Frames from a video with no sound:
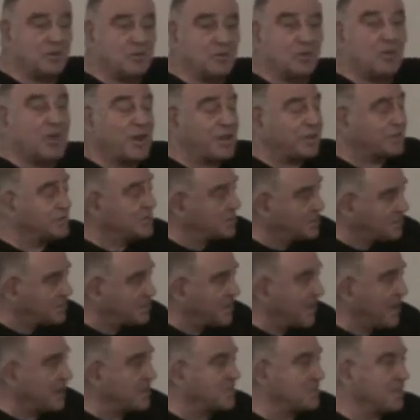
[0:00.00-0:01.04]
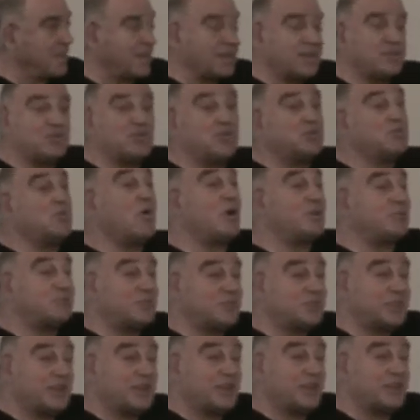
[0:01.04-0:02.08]
You're going to stagnate, you
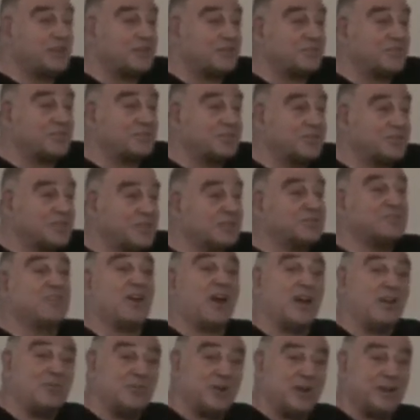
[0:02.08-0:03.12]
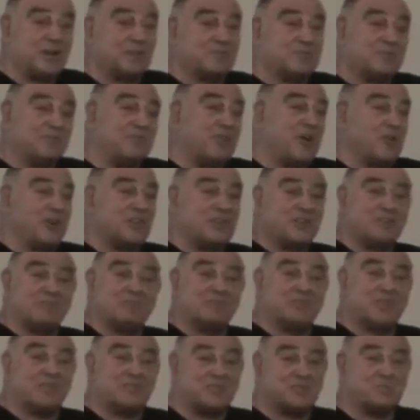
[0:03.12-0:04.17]
won't get direct foreign
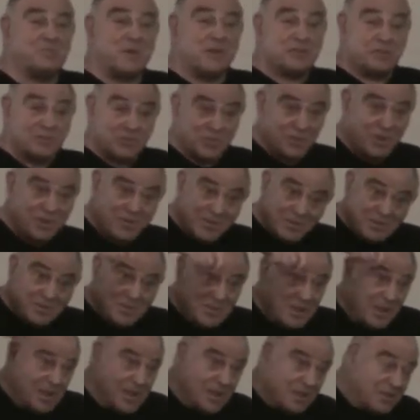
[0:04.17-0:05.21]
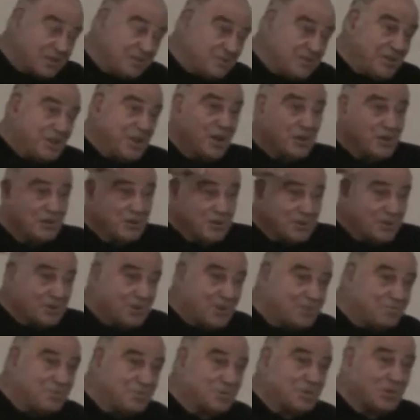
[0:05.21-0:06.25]
investment. You know, this
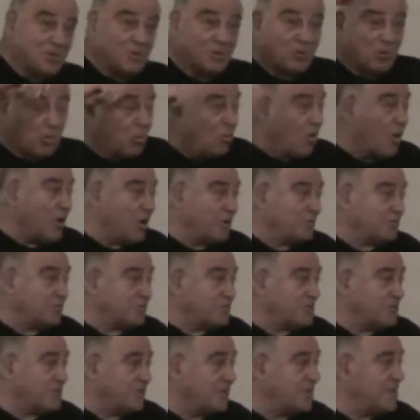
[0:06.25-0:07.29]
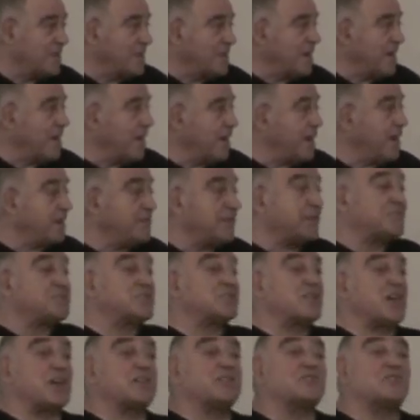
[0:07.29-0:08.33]
neoliberal want
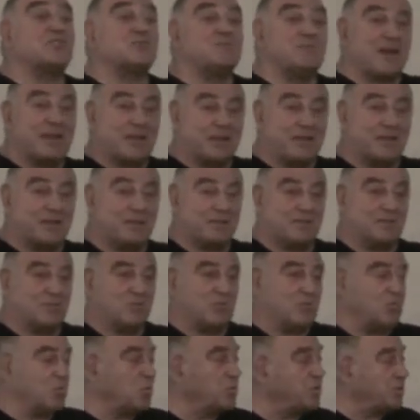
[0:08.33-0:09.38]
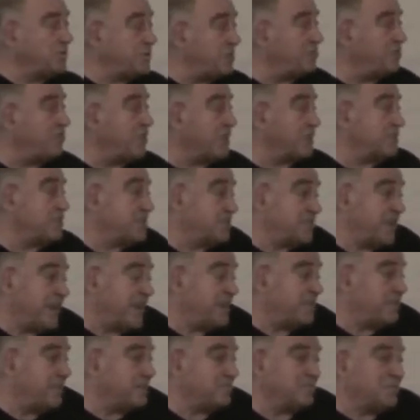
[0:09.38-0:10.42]
that's going to make all the difference.
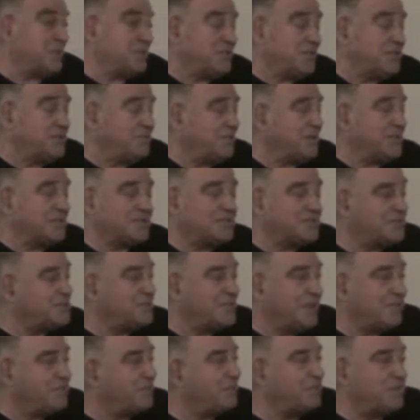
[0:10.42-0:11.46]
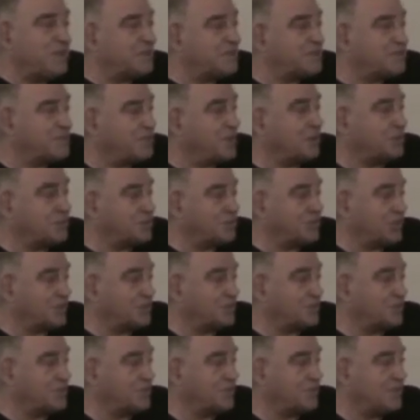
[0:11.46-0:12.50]
And Matiba has never been a
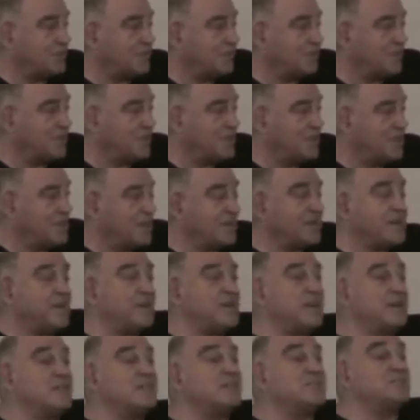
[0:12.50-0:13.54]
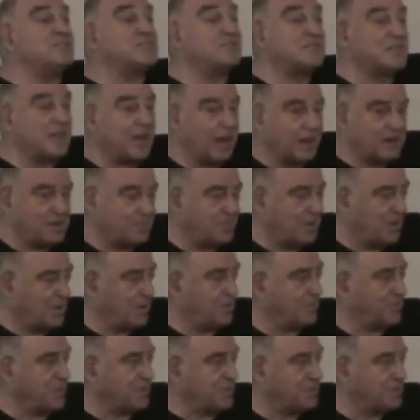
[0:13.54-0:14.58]
socialist. And he's
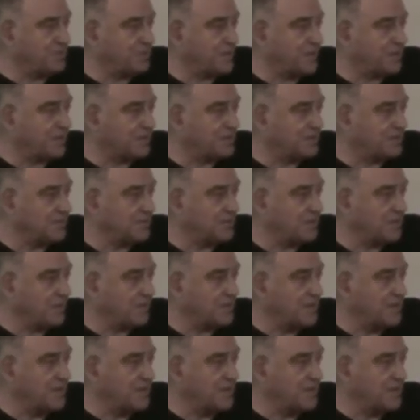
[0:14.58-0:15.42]
gullible of these things.